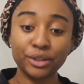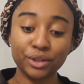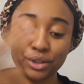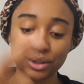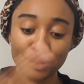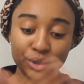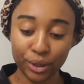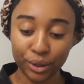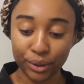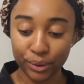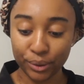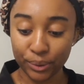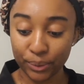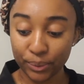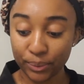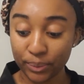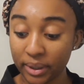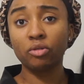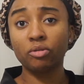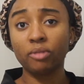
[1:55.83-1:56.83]

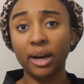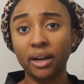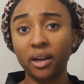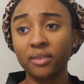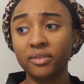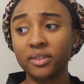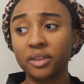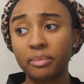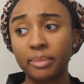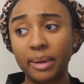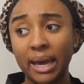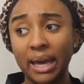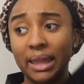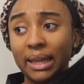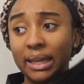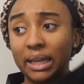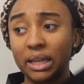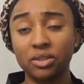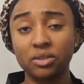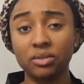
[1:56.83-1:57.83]
So right off the bat,
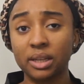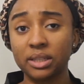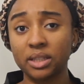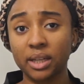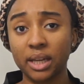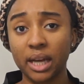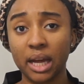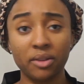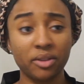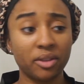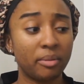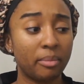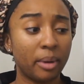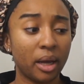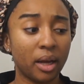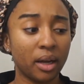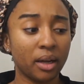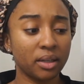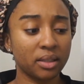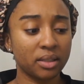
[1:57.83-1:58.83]
like as soon as I took it out the
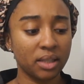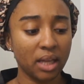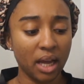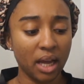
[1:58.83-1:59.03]
box,